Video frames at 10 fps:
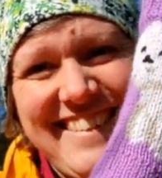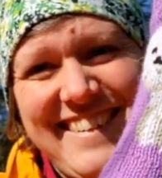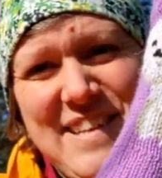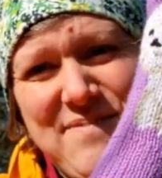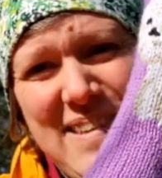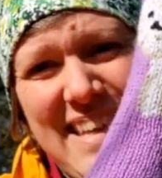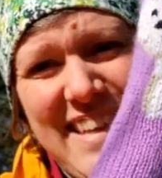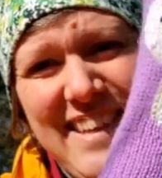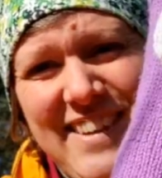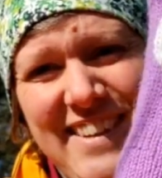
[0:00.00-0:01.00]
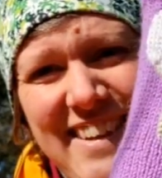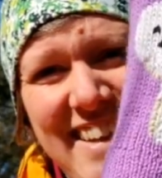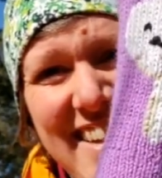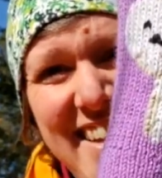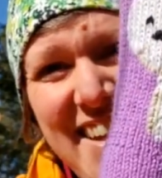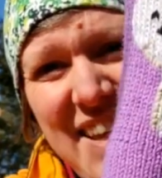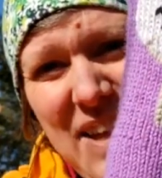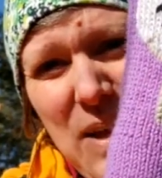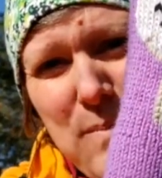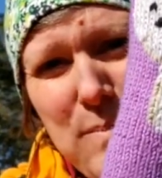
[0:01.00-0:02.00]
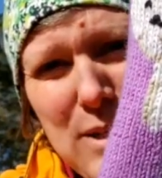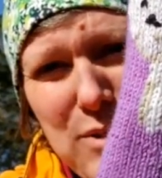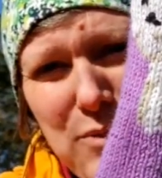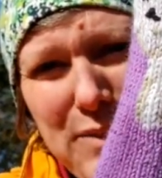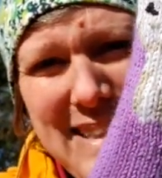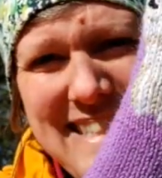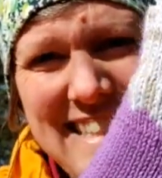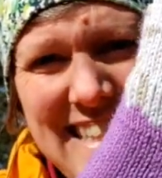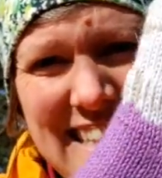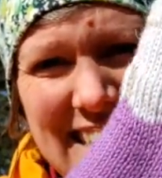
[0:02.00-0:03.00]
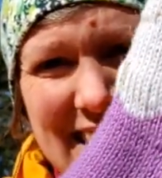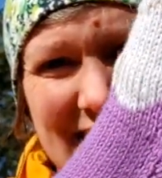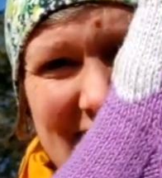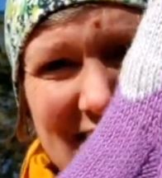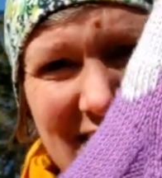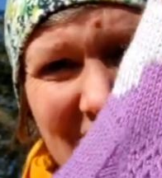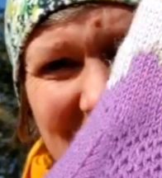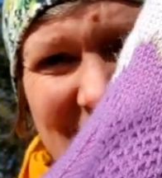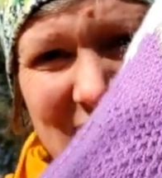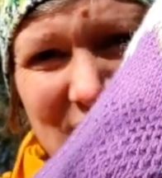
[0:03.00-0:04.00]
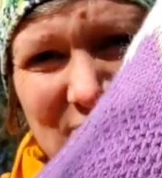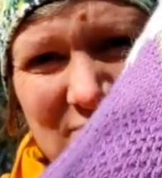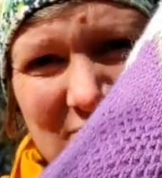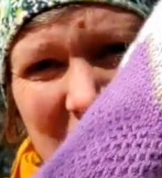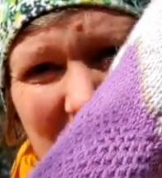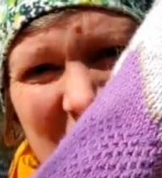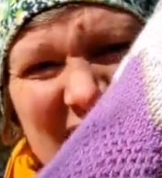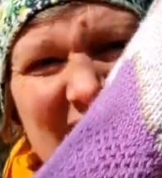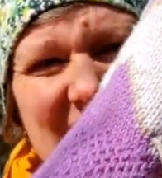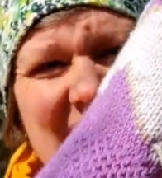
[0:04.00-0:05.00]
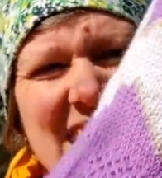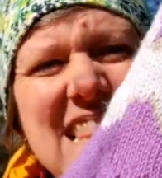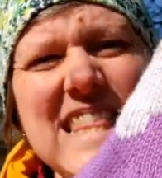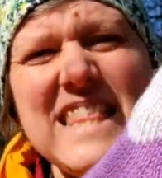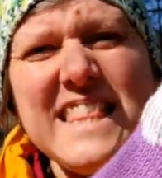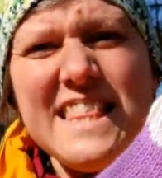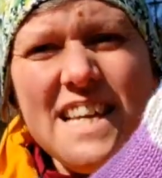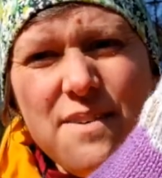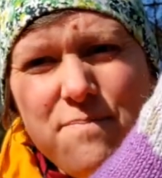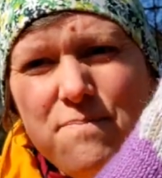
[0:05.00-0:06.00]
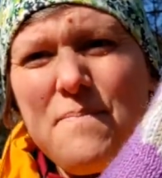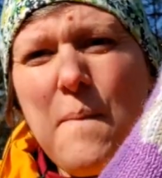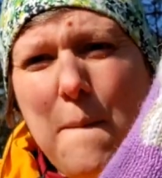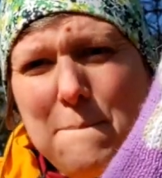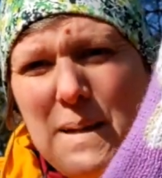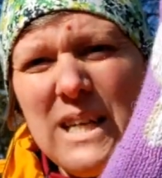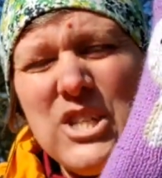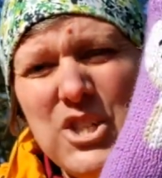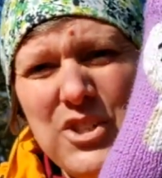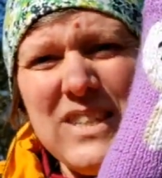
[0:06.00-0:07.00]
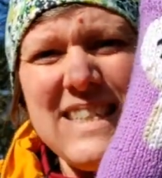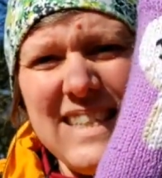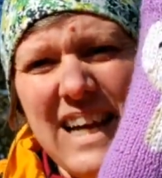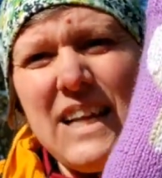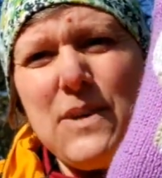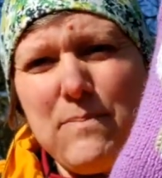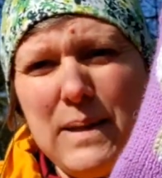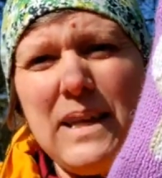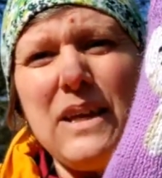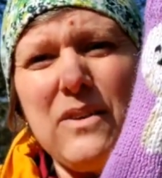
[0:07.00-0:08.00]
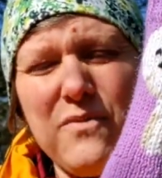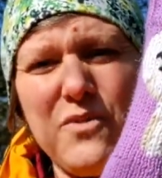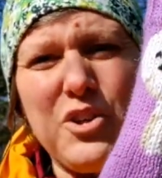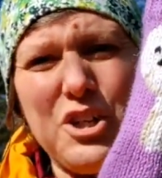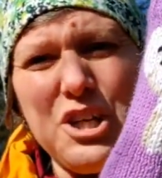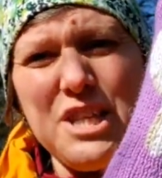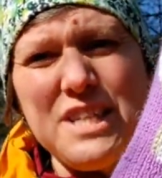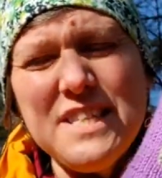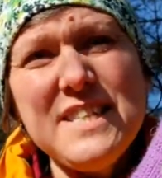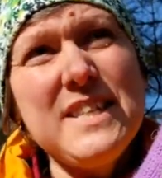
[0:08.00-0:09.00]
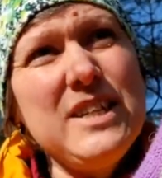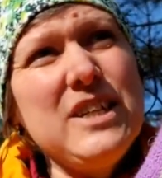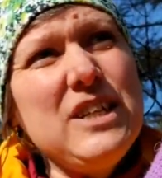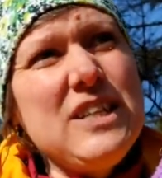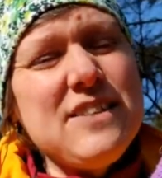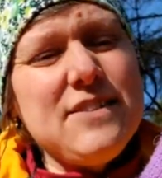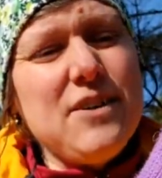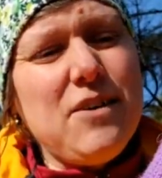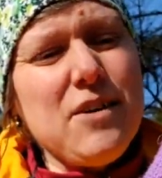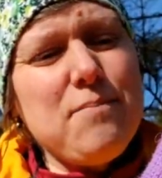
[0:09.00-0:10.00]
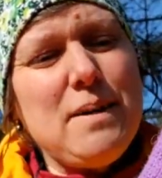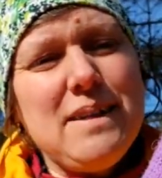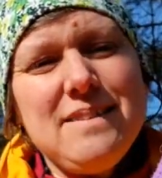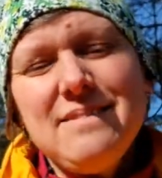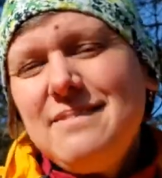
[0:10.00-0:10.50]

I'm making her bichon frisé socks, and the picture is kind of big for this sock, but